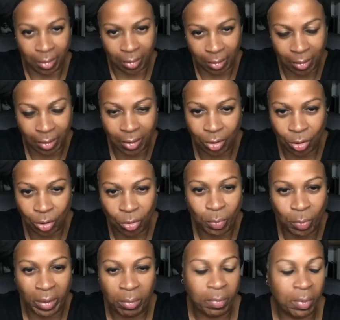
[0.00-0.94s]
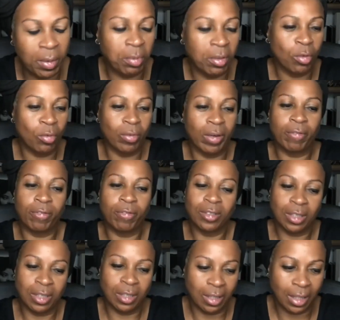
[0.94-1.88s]
use biblical
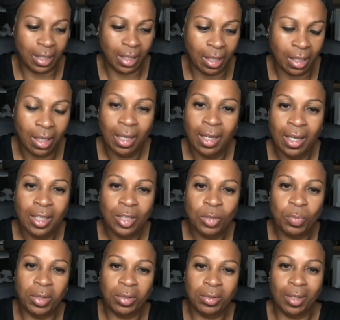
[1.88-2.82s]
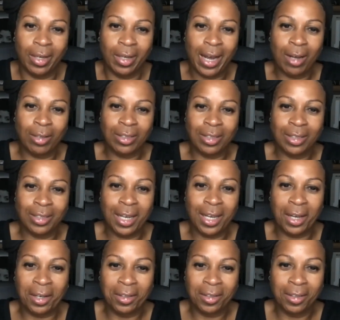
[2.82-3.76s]
references again. It's built on a house of
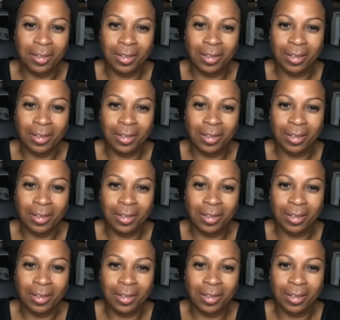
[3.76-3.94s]
sand.